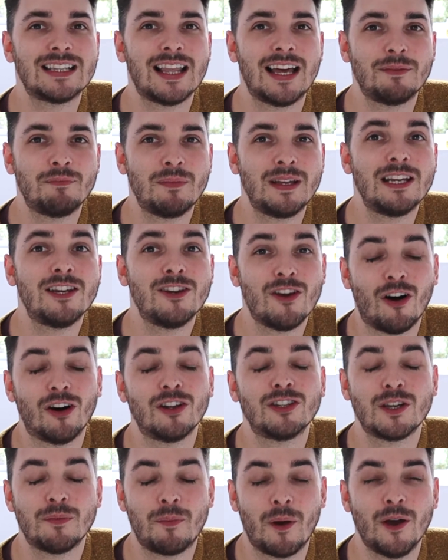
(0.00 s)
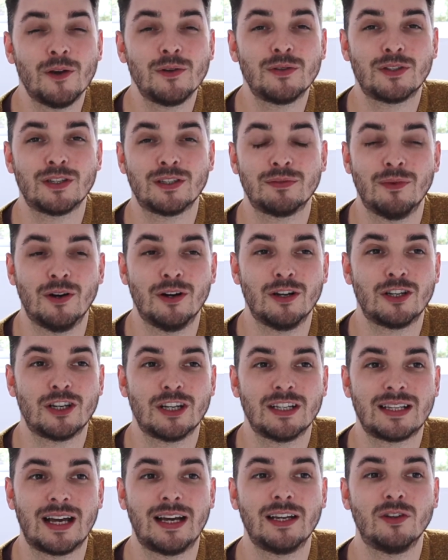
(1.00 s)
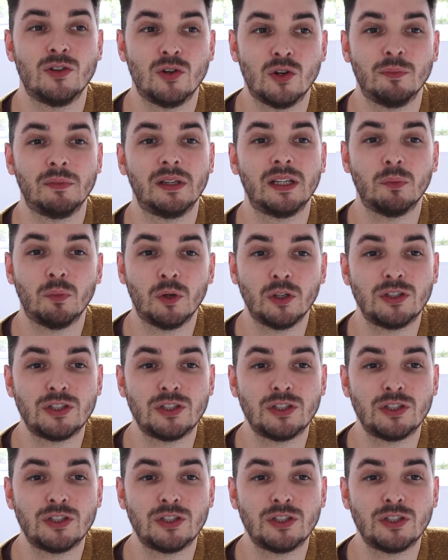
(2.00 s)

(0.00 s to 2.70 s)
led me not to post as much as I normally would